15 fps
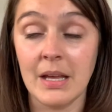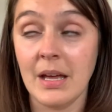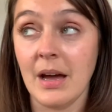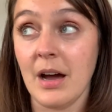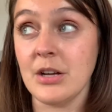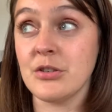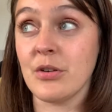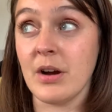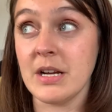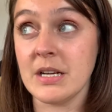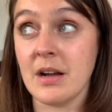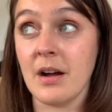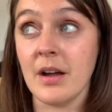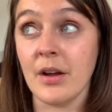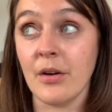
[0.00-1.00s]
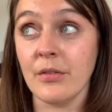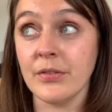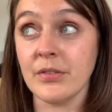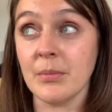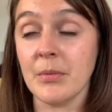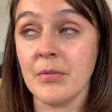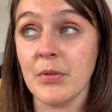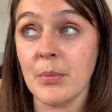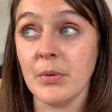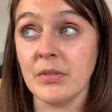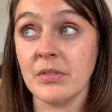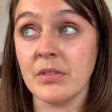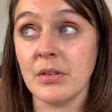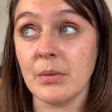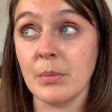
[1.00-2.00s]
I tried cutting off some of the
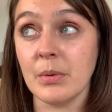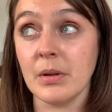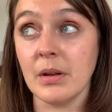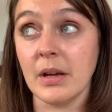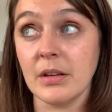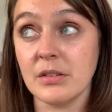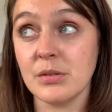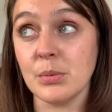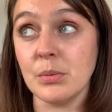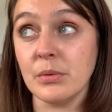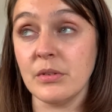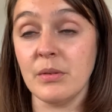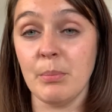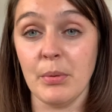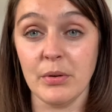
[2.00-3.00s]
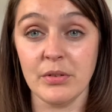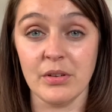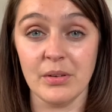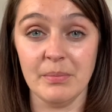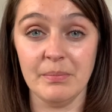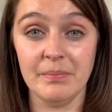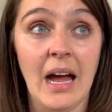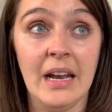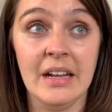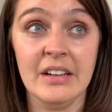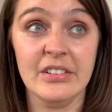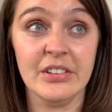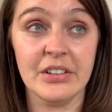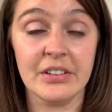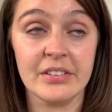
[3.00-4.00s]
ones that were like towards the bottom, and it
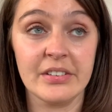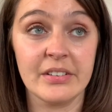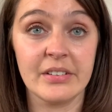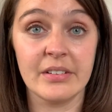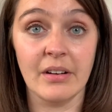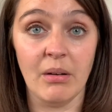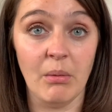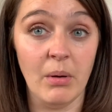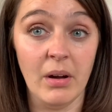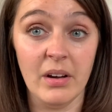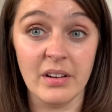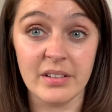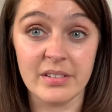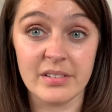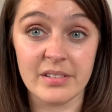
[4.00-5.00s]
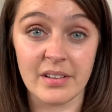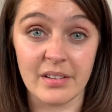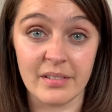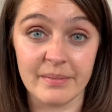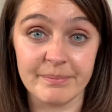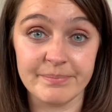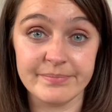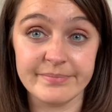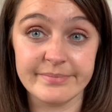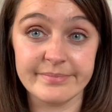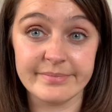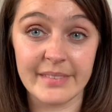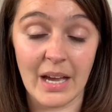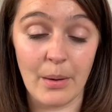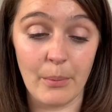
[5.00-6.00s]
just got worse. So
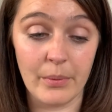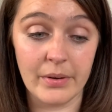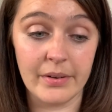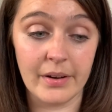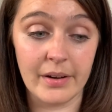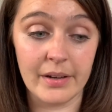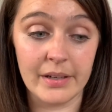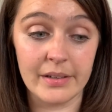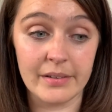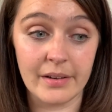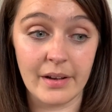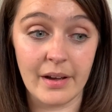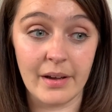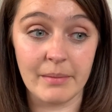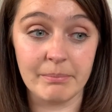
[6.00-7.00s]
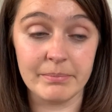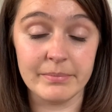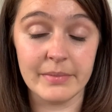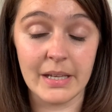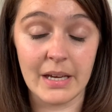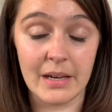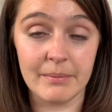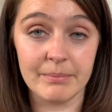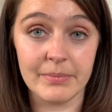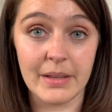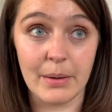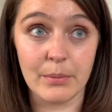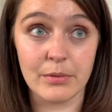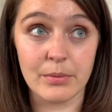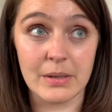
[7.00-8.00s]
that one died. Yeah,
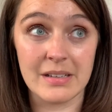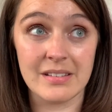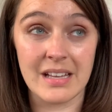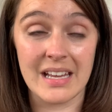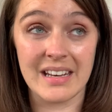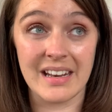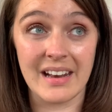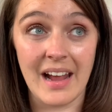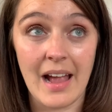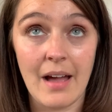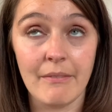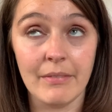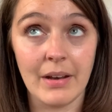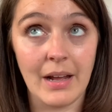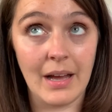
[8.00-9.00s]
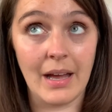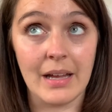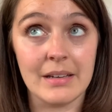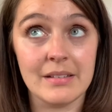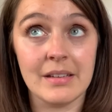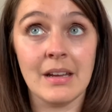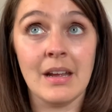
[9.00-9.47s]
that was really sad. And I haven't had